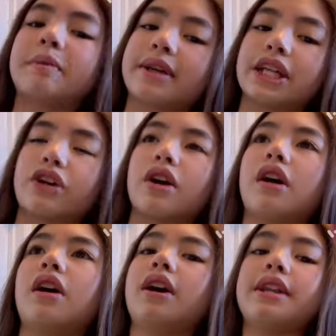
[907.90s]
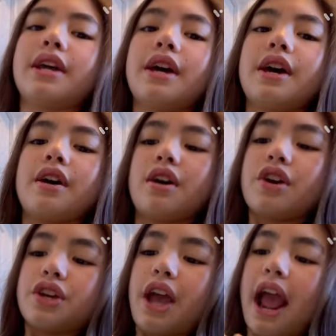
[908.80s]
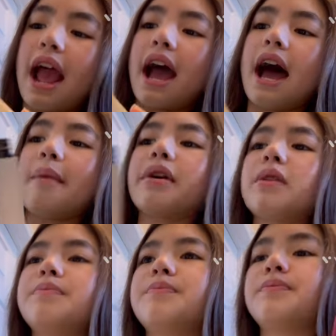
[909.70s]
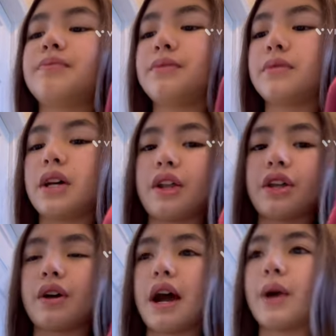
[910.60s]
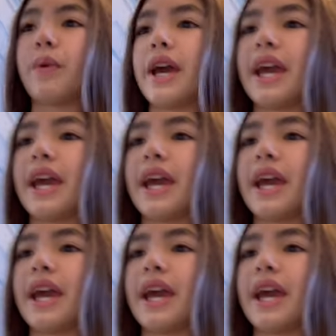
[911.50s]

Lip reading: mascara on. I don't know what